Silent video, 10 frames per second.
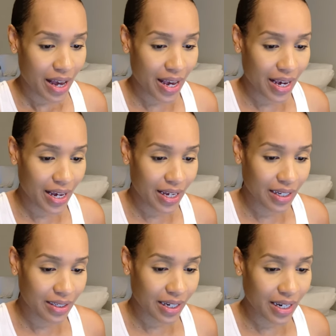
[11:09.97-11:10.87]

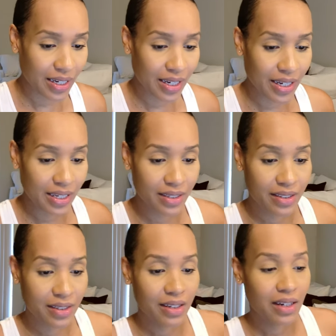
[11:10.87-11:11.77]
and it
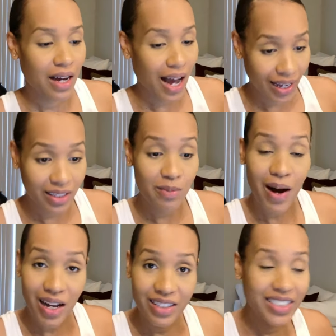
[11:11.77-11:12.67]
is highly
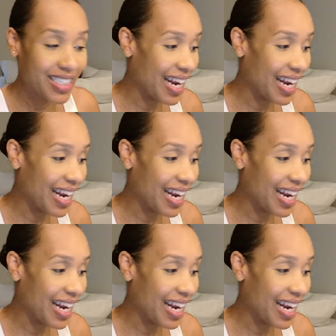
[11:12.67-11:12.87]
polished